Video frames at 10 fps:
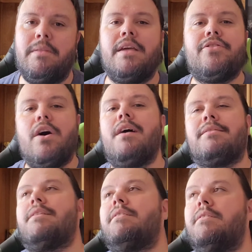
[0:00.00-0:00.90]
And they
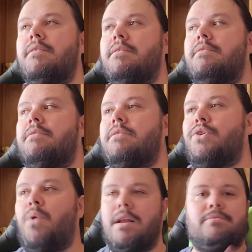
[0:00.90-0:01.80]
thought that
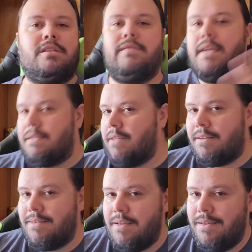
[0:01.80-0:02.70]
Quantum TV has
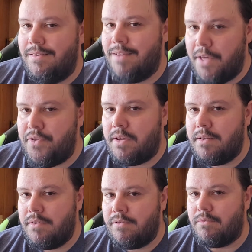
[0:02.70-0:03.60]
done
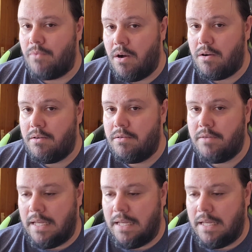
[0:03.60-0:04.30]
nothing wrong,